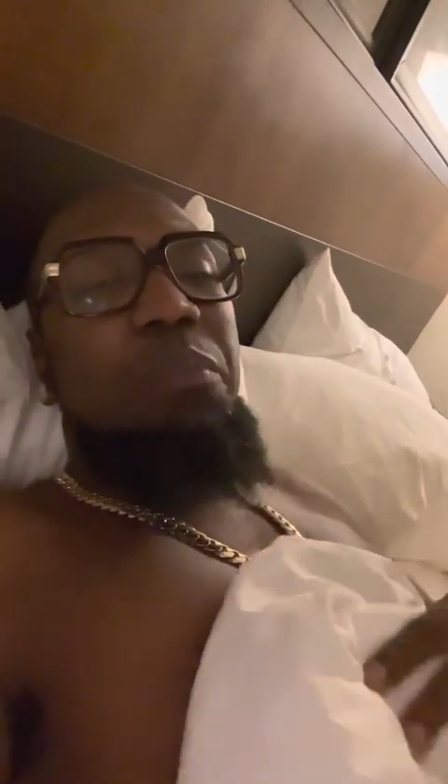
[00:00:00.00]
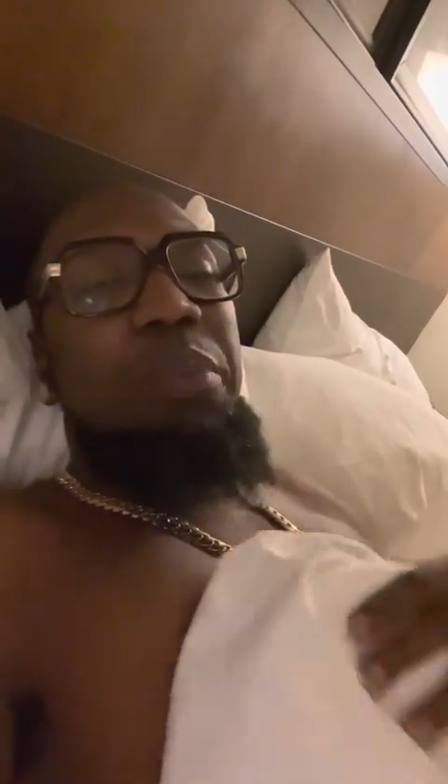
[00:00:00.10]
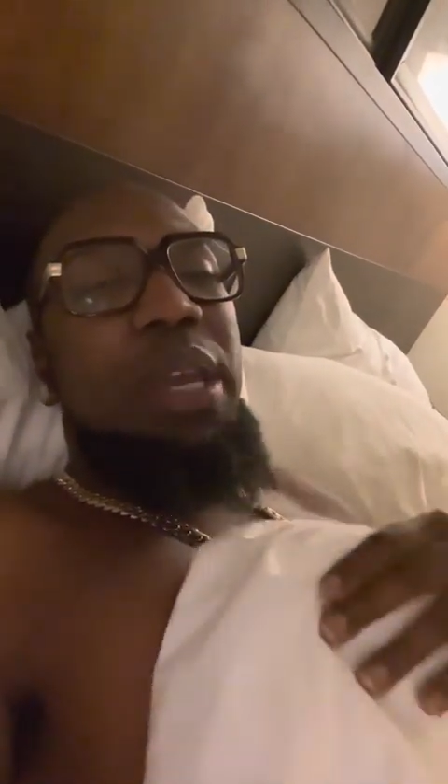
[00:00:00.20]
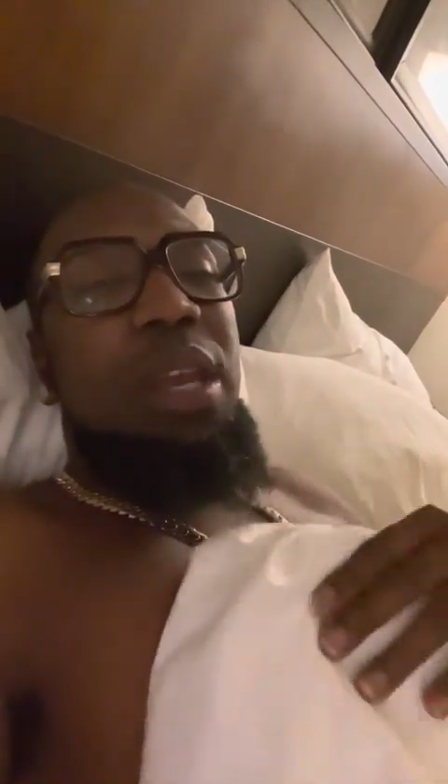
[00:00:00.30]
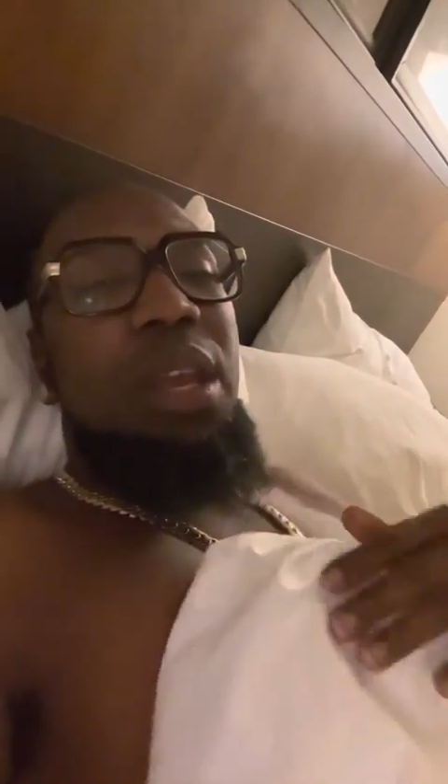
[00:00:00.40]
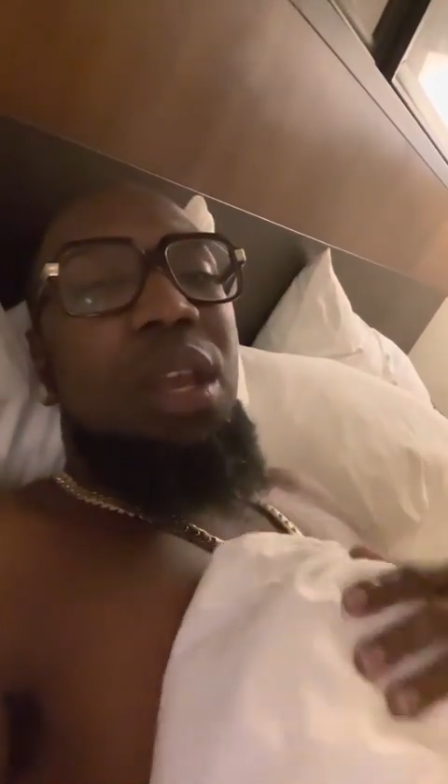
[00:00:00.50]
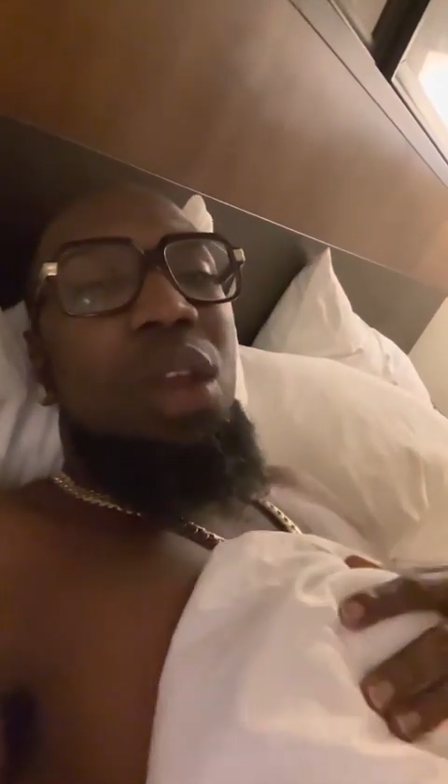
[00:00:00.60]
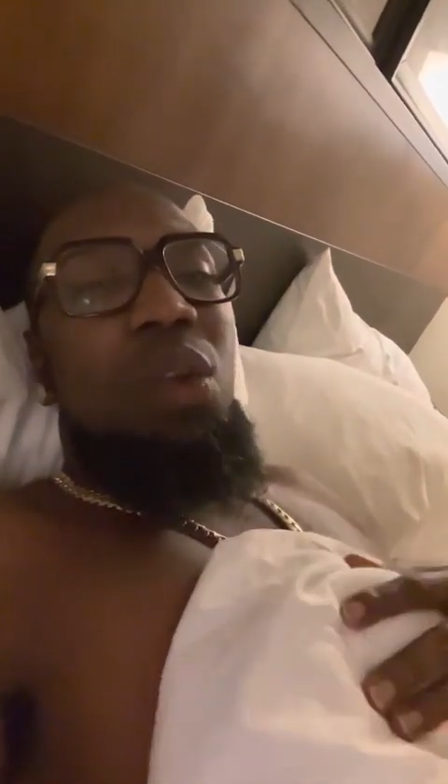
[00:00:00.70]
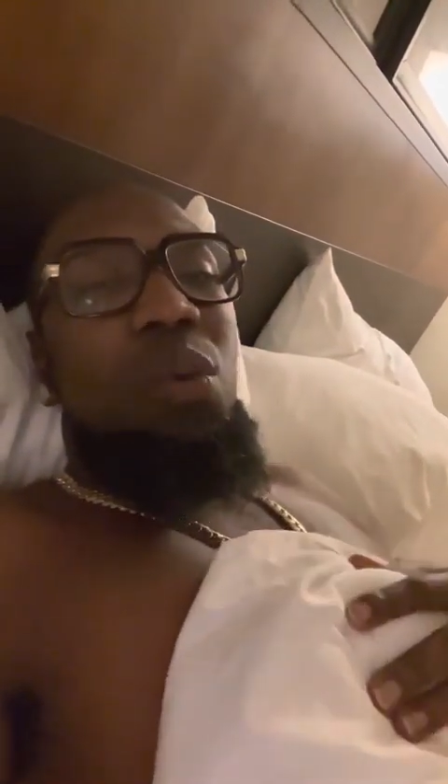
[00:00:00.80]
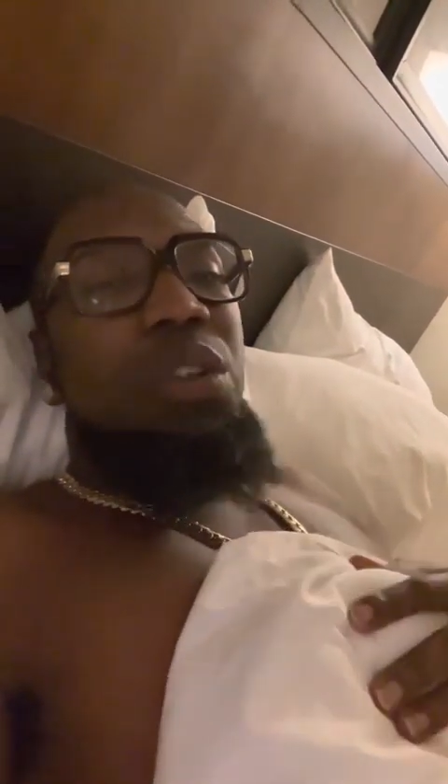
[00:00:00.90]
to be.
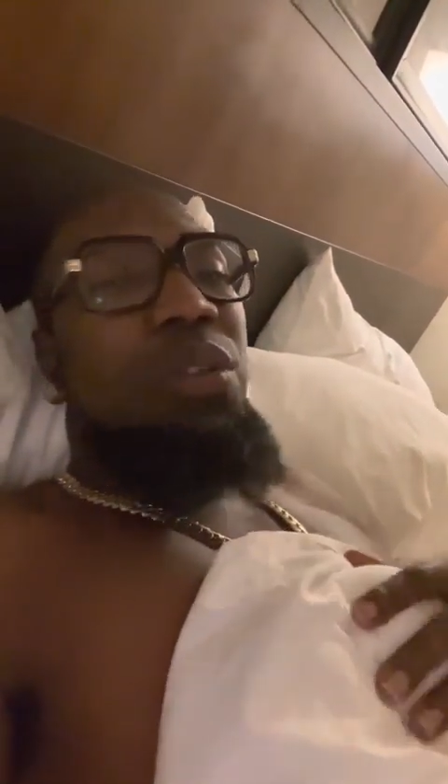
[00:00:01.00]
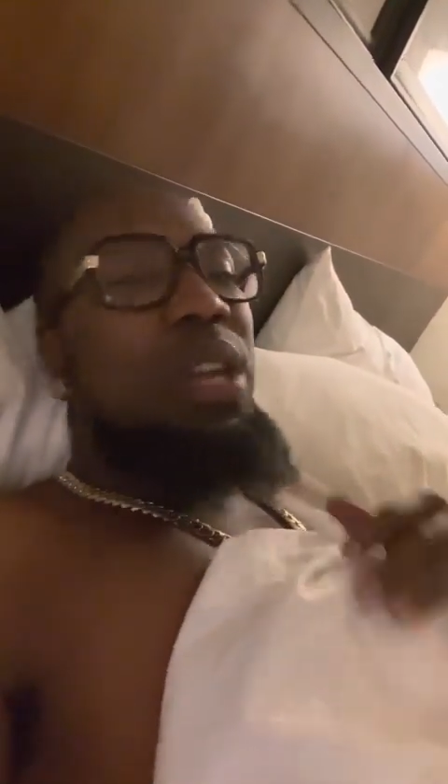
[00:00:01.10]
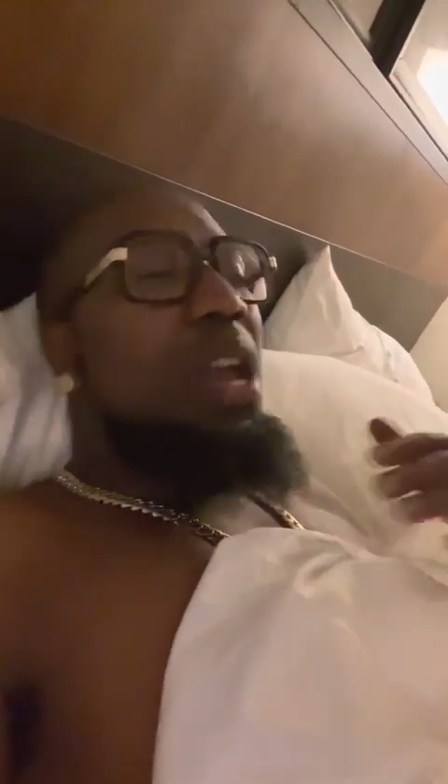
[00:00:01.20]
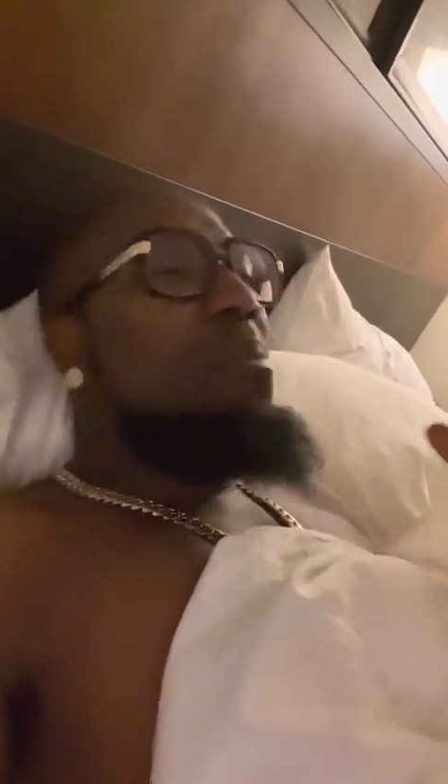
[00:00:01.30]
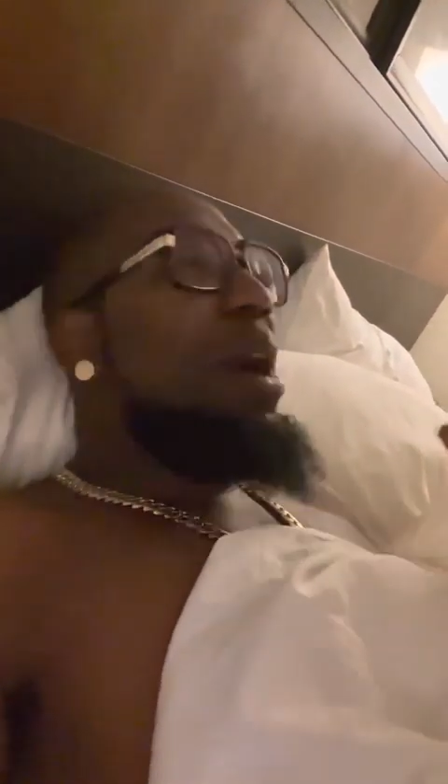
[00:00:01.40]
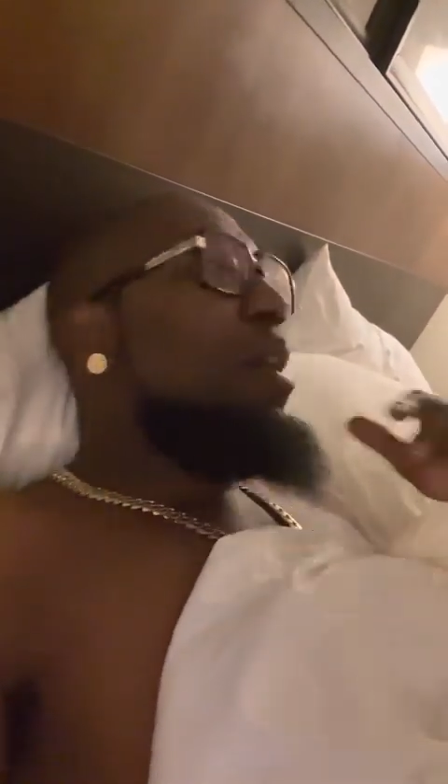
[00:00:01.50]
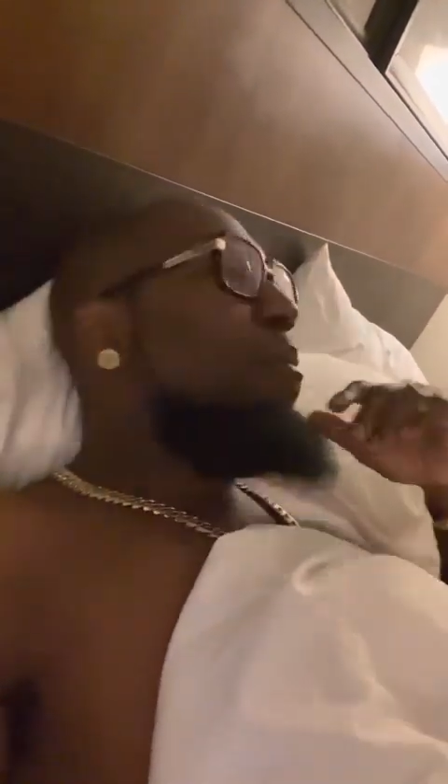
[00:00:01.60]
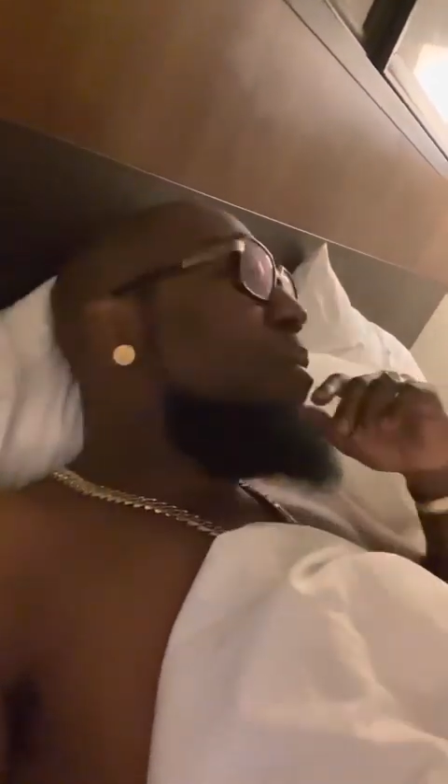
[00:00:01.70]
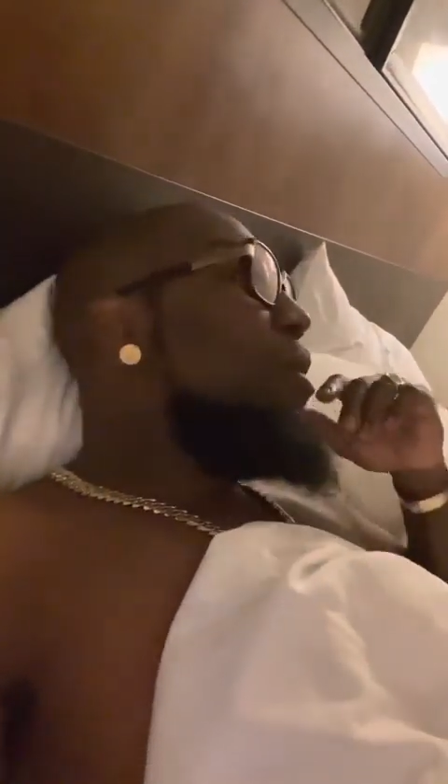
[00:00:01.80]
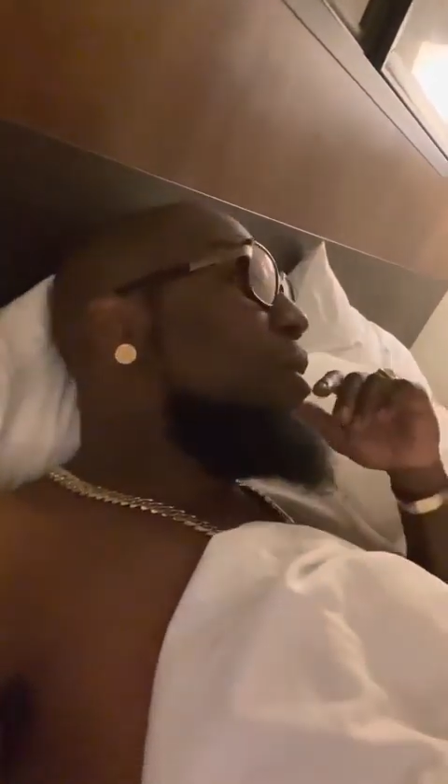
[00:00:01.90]
When you think about a
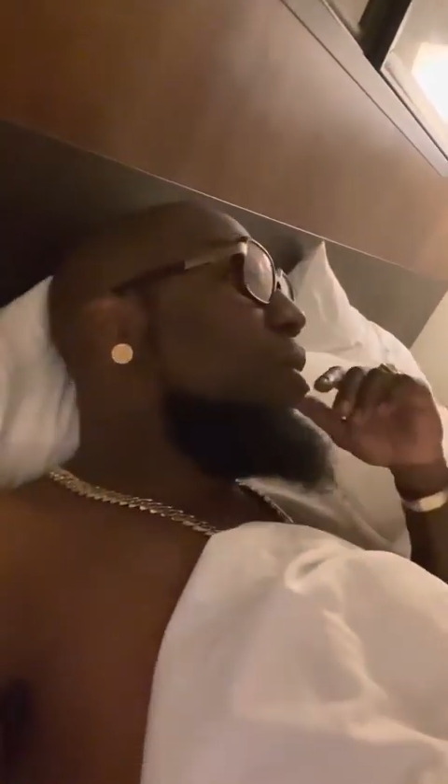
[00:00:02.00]
ball